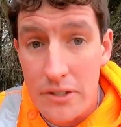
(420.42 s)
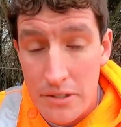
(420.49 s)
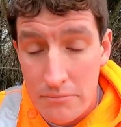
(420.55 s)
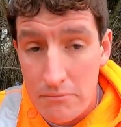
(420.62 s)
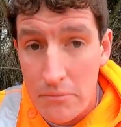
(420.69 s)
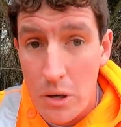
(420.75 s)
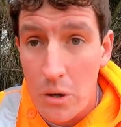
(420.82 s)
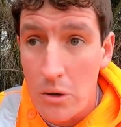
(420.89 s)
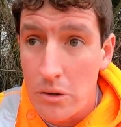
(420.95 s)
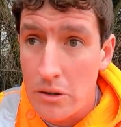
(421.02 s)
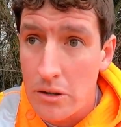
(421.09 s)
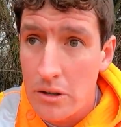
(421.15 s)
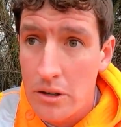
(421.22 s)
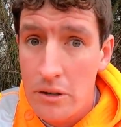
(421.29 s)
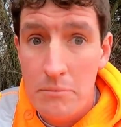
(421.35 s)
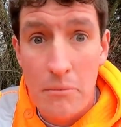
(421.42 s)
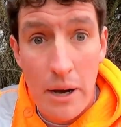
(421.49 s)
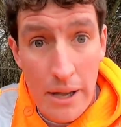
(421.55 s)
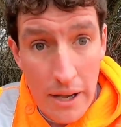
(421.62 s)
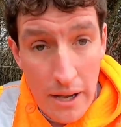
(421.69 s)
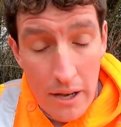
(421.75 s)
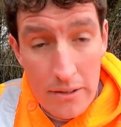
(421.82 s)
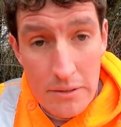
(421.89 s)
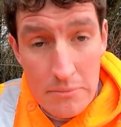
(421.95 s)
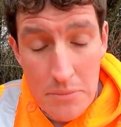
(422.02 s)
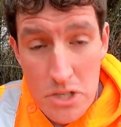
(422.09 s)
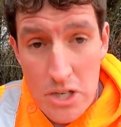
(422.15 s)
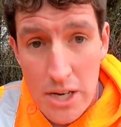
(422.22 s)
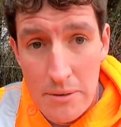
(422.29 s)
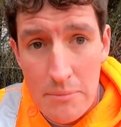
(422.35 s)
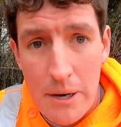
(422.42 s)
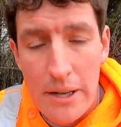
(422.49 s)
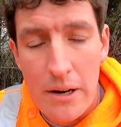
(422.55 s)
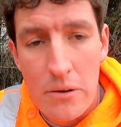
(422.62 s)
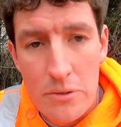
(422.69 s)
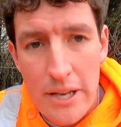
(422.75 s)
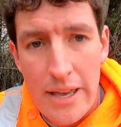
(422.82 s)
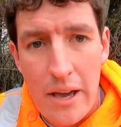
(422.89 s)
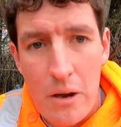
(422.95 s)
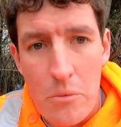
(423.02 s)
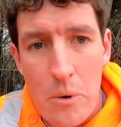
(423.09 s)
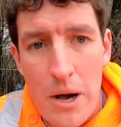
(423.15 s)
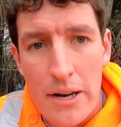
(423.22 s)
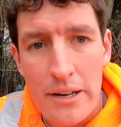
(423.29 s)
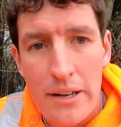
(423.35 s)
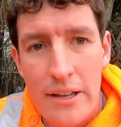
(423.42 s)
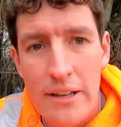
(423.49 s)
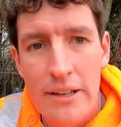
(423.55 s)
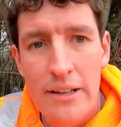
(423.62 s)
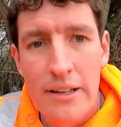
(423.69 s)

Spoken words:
even, on my other machine, my old 801,